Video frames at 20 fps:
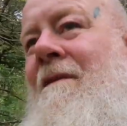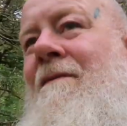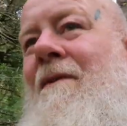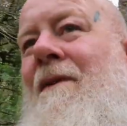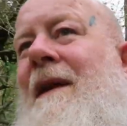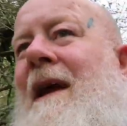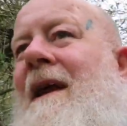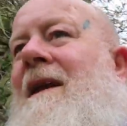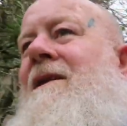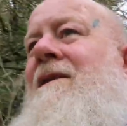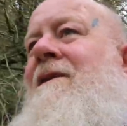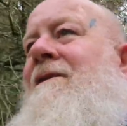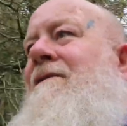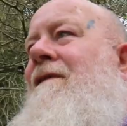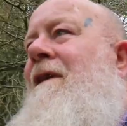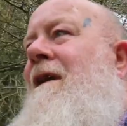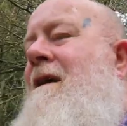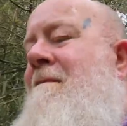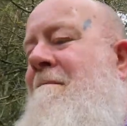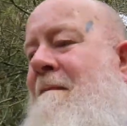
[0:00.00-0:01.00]
for the end
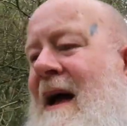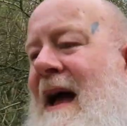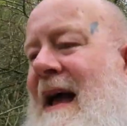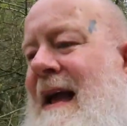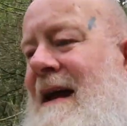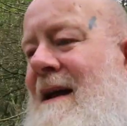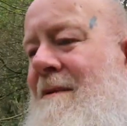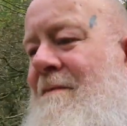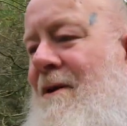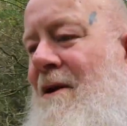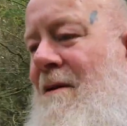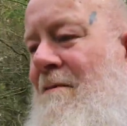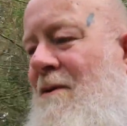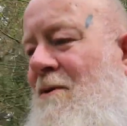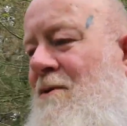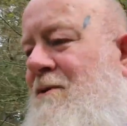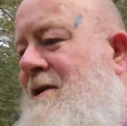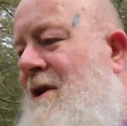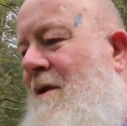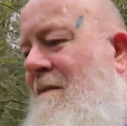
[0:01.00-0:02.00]
of May. But I'm
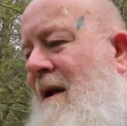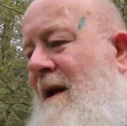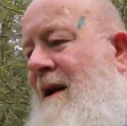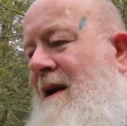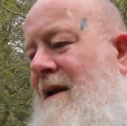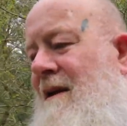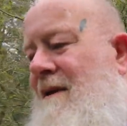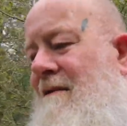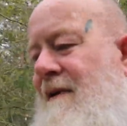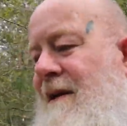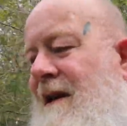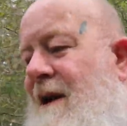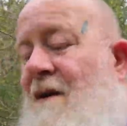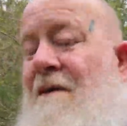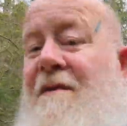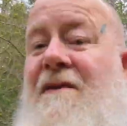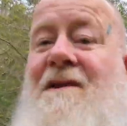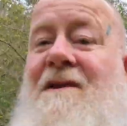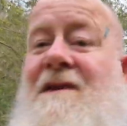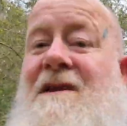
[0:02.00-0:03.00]
also making a
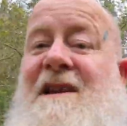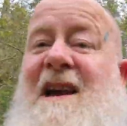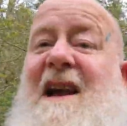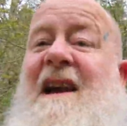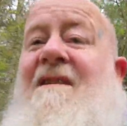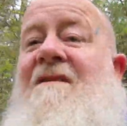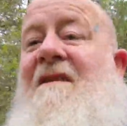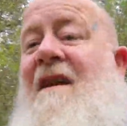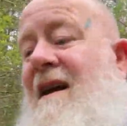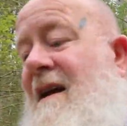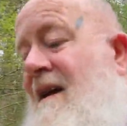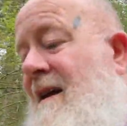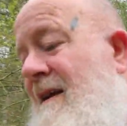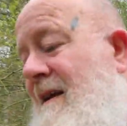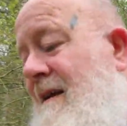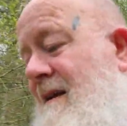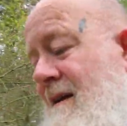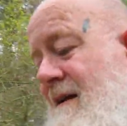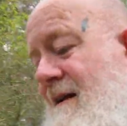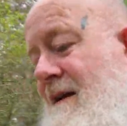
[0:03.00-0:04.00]
video for today,
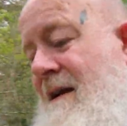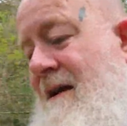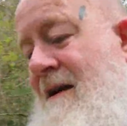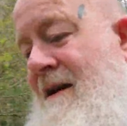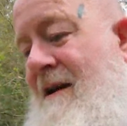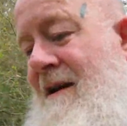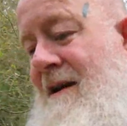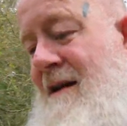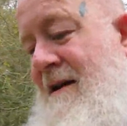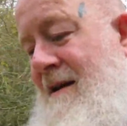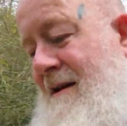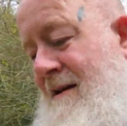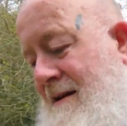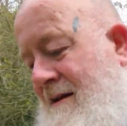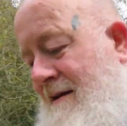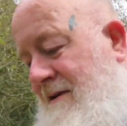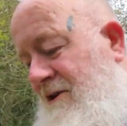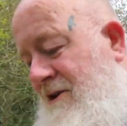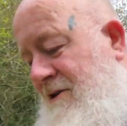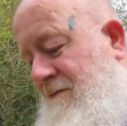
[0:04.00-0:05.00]
really,
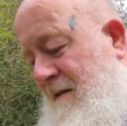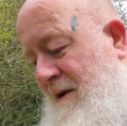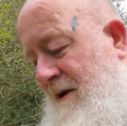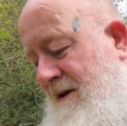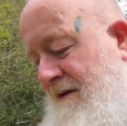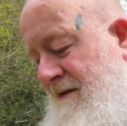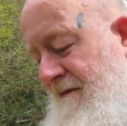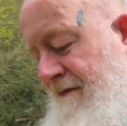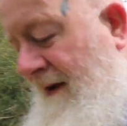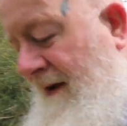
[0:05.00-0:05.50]
just because